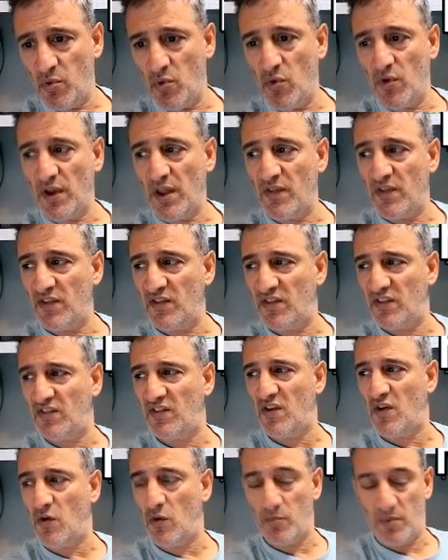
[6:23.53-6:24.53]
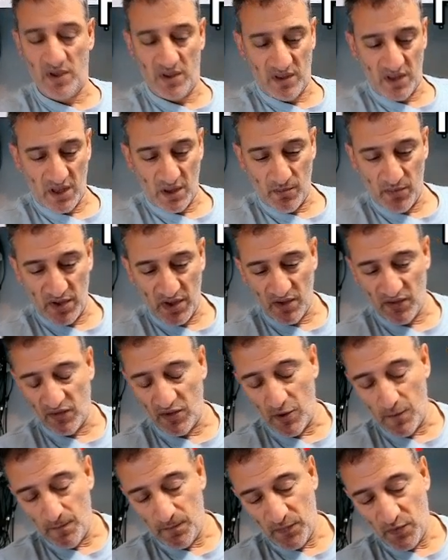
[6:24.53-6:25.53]
port. Now this is a hobby thing
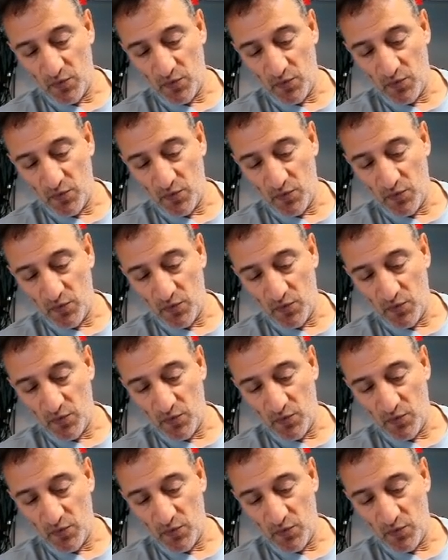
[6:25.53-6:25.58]
because